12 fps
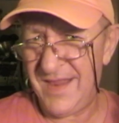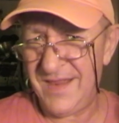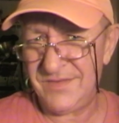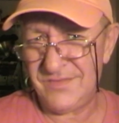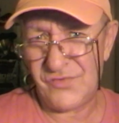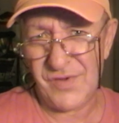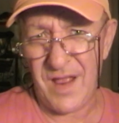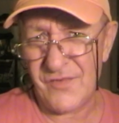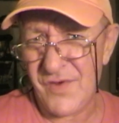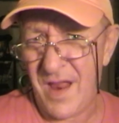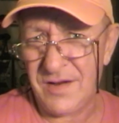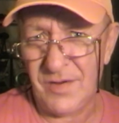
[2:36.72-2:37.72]
Zsa
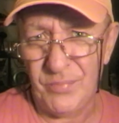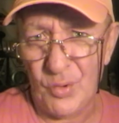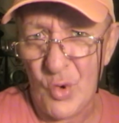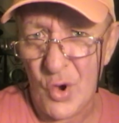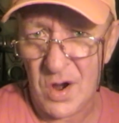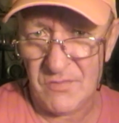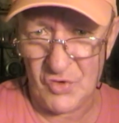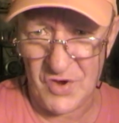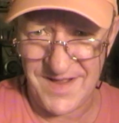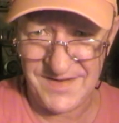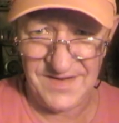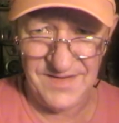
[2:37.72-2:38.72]
Zsa Gabor
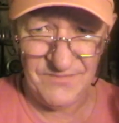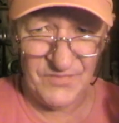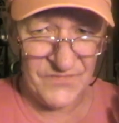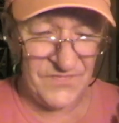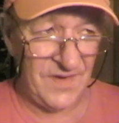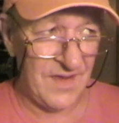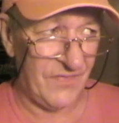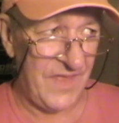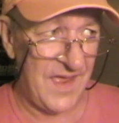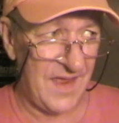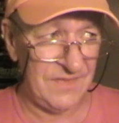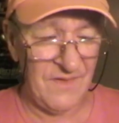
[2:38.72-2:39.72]
on, and it was, you know,
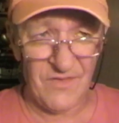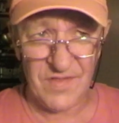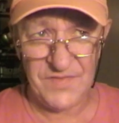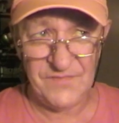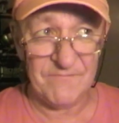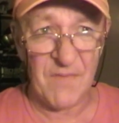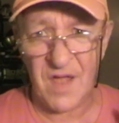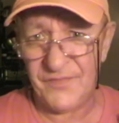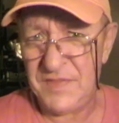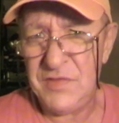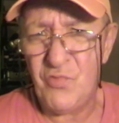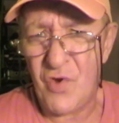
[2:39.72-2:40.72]
they had all these
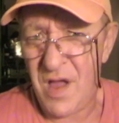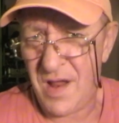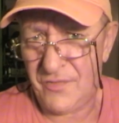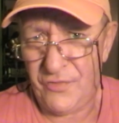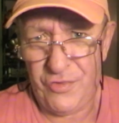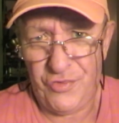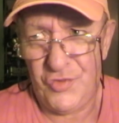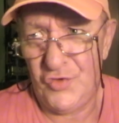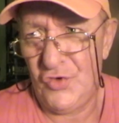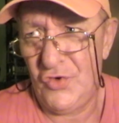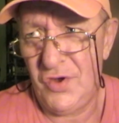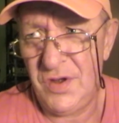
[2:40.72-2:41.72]
Monty Rock
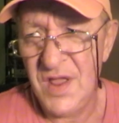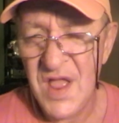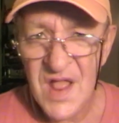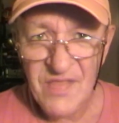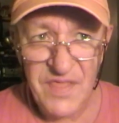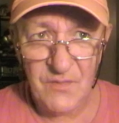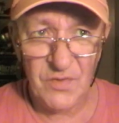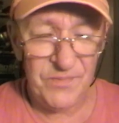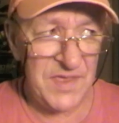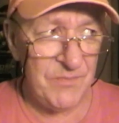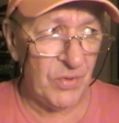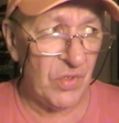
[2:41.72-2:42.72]
III. They were
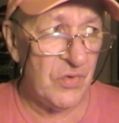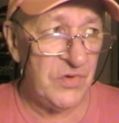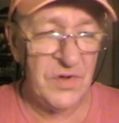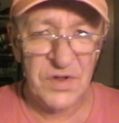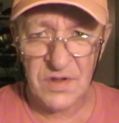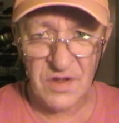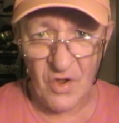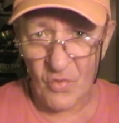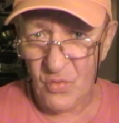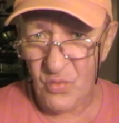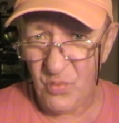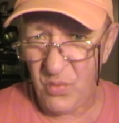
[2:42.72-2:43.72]
people who you didn't
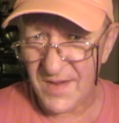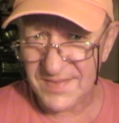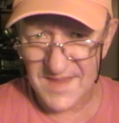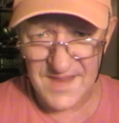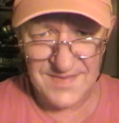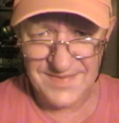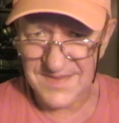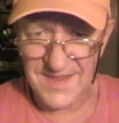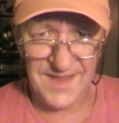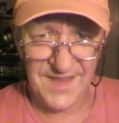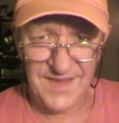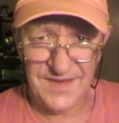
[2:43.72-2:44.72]
know what they
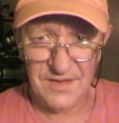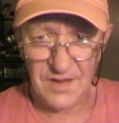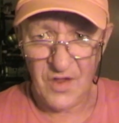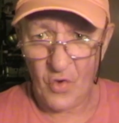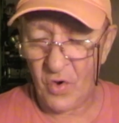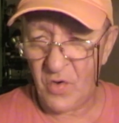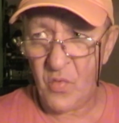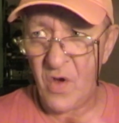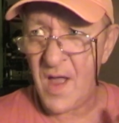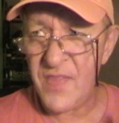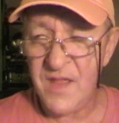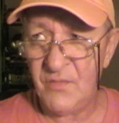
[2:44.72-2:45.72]
did or
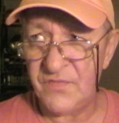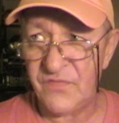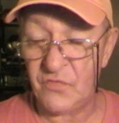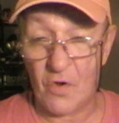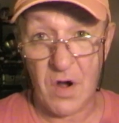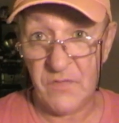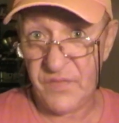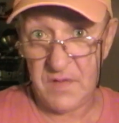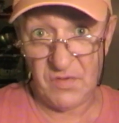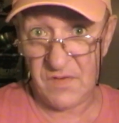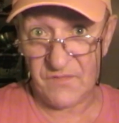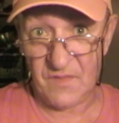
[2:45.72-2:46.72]
why they were stars.
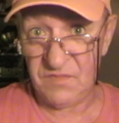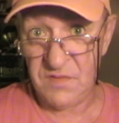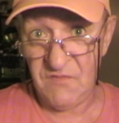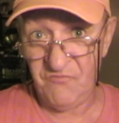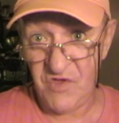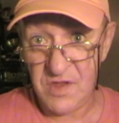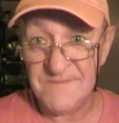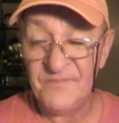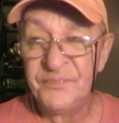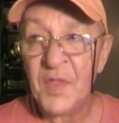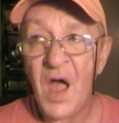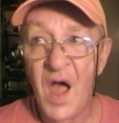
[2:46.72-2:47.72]
They were just on TV.
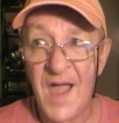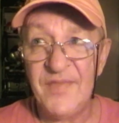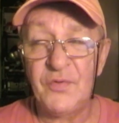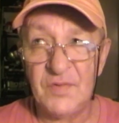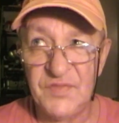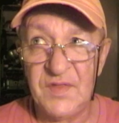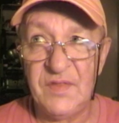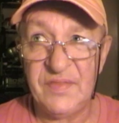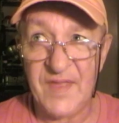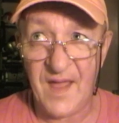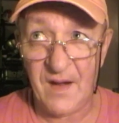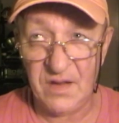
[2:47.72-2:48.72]
I thought
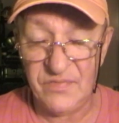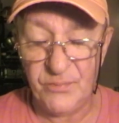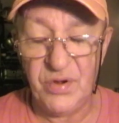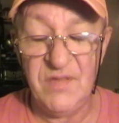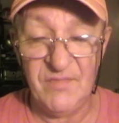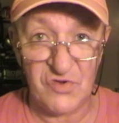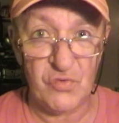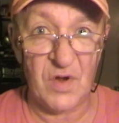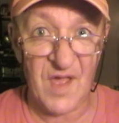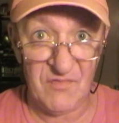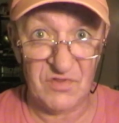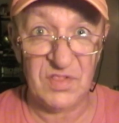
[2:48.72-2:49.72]
that is pretty much
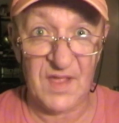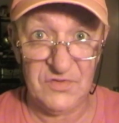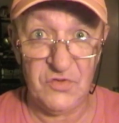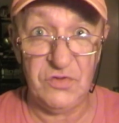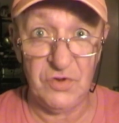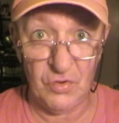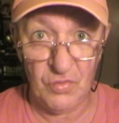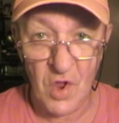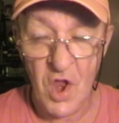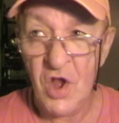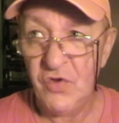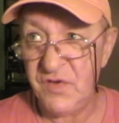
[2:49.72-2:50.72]
what I would like to do.
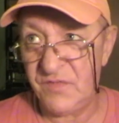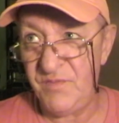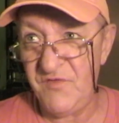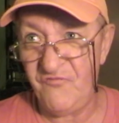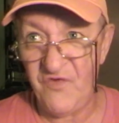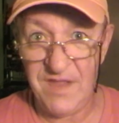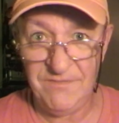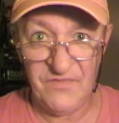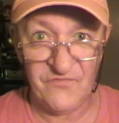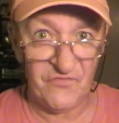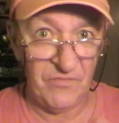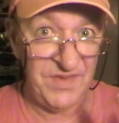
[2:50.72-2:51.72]
Just be
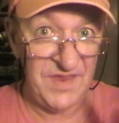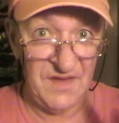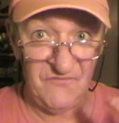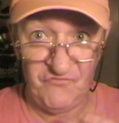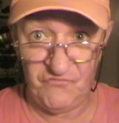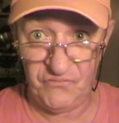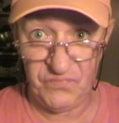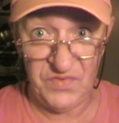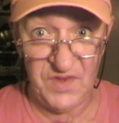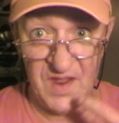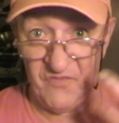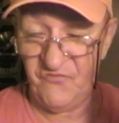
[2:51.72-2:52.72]
famous for being,
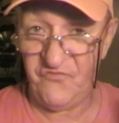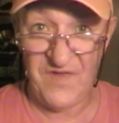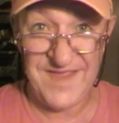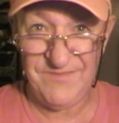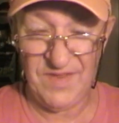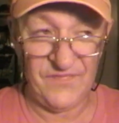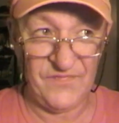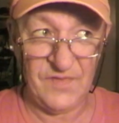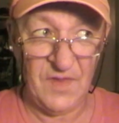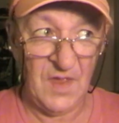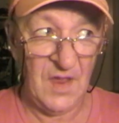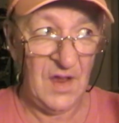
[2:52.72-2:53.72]
you know,
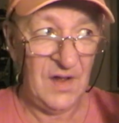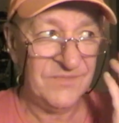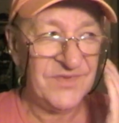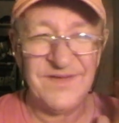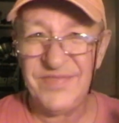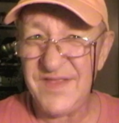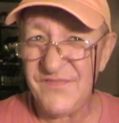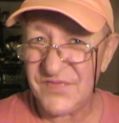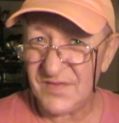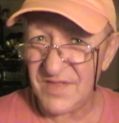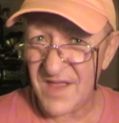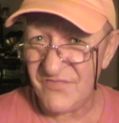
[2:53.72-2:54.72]
famous. Oh, they
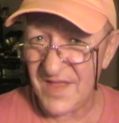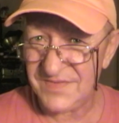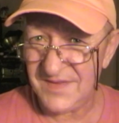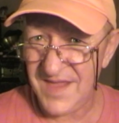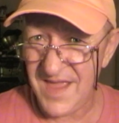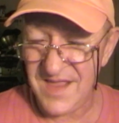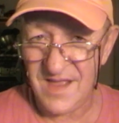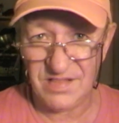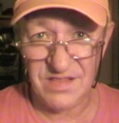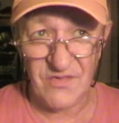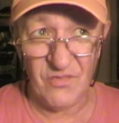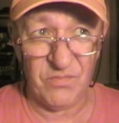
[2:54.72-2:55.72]
still have that today.
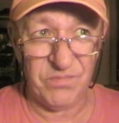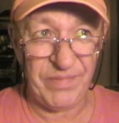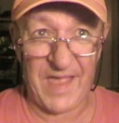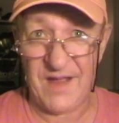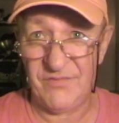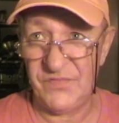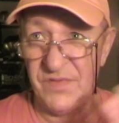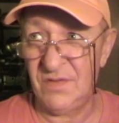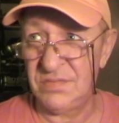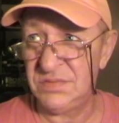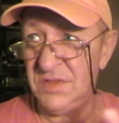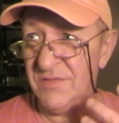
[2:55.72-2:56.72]
Hello, Paris
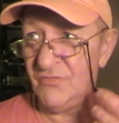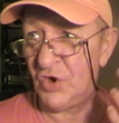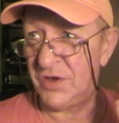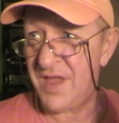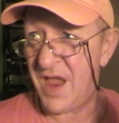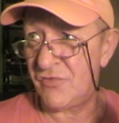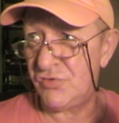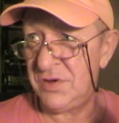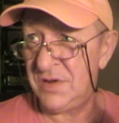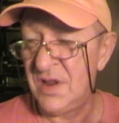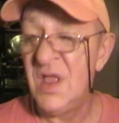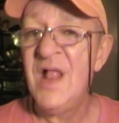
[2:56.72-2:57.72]
Hilton, Kim
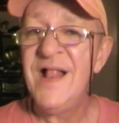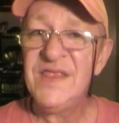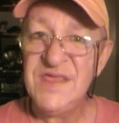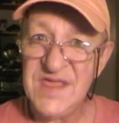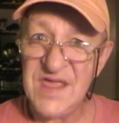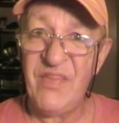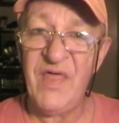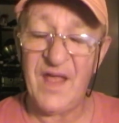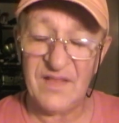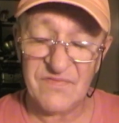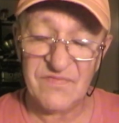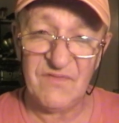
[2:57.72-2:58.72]
Kardashian. Yeah,
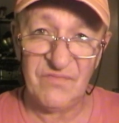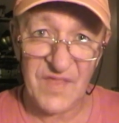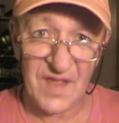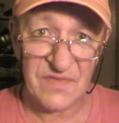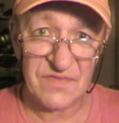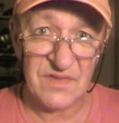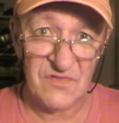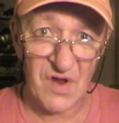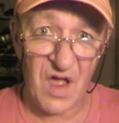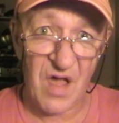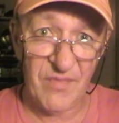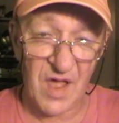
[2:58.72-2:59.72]
that's the
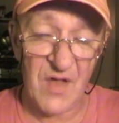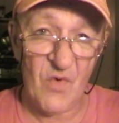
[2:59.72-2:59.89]
job I